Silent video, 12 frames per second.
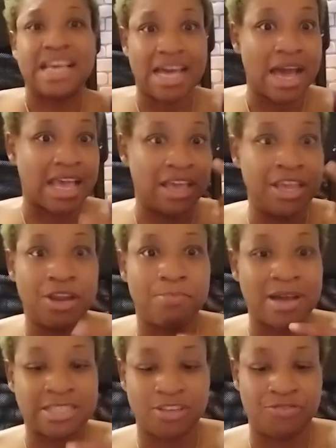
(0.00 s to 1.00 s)
I can hear
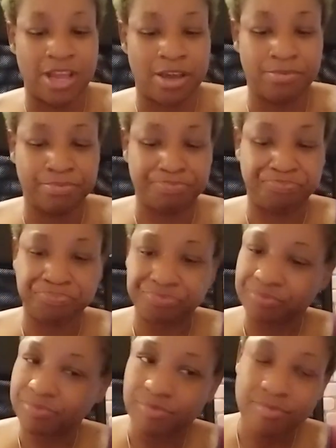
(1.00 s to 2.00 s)
myself now.
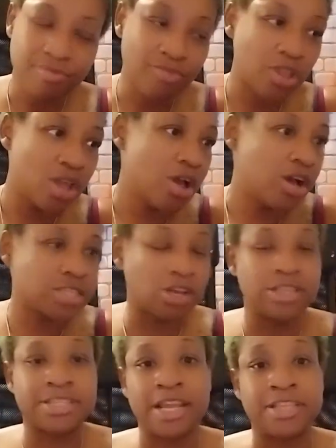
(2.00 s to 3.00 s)
So
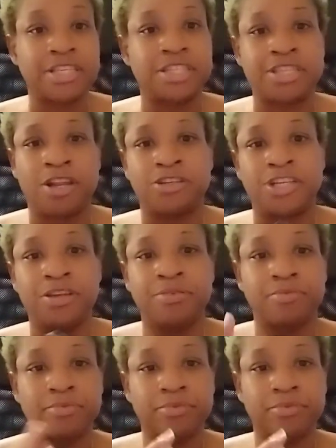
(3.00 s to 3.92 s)
let's get into this energy.